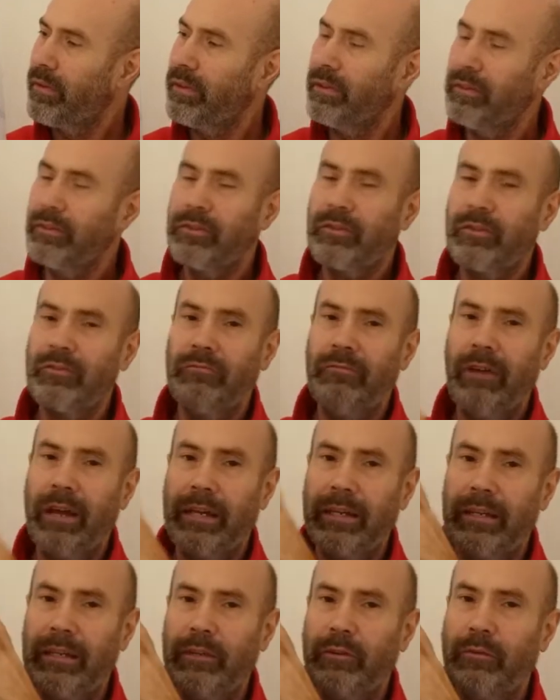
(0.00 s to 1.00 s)
This is
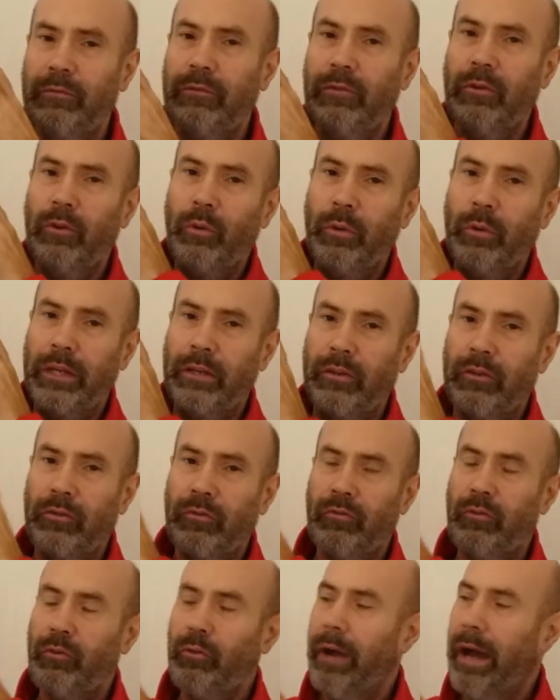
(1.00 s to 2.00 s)
cranial fluid
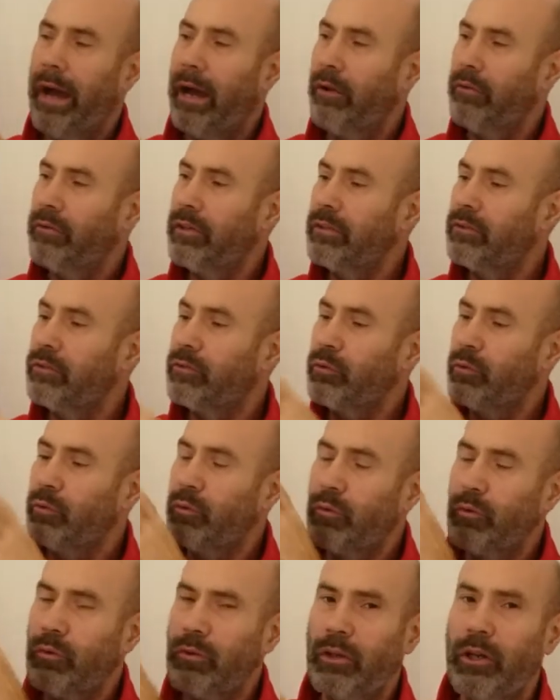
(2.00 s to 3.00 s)
throughout. It's
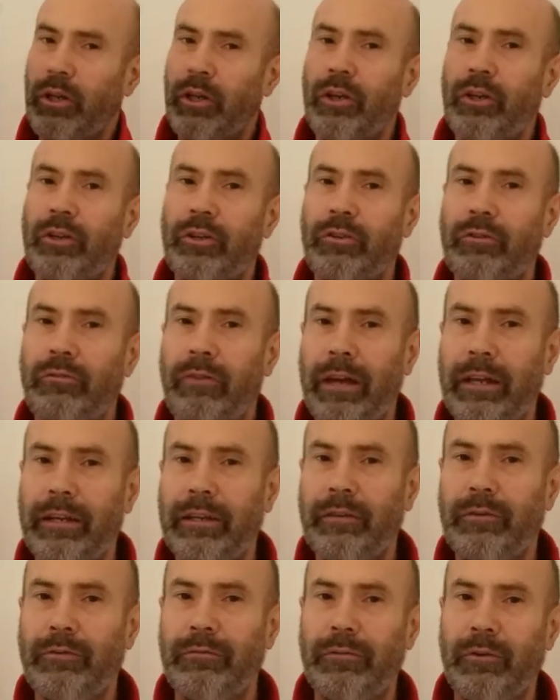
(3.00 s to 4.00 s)
all
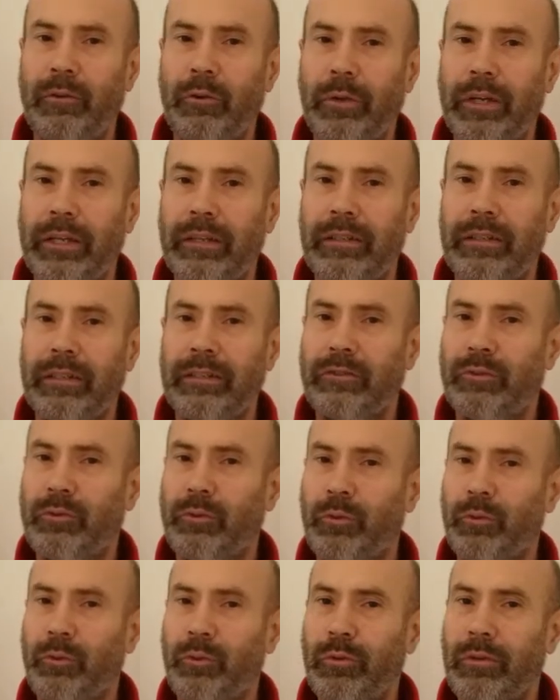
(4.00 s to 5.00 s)
cranial fluid and it's
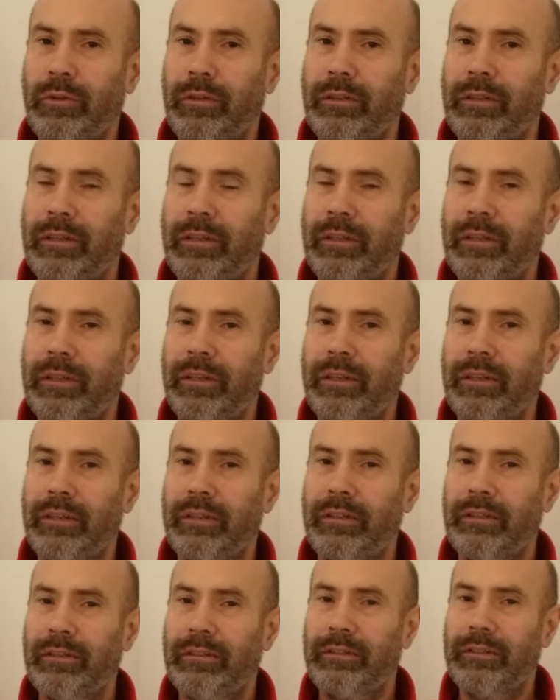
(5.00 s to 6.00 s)
all
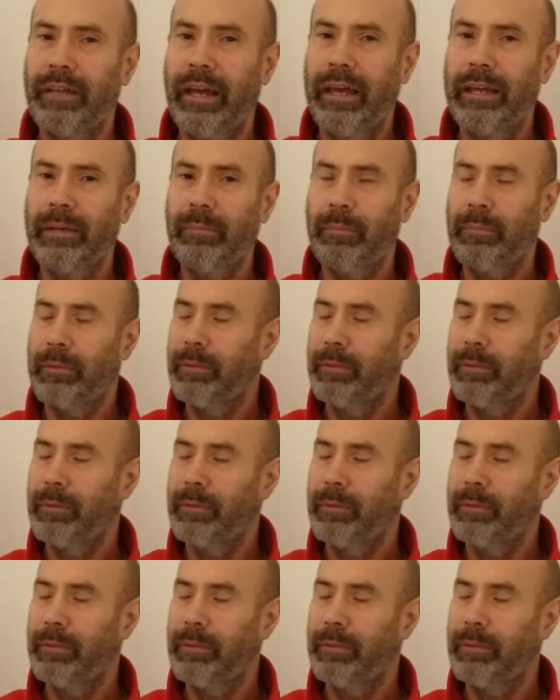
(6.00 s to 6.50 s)
the same.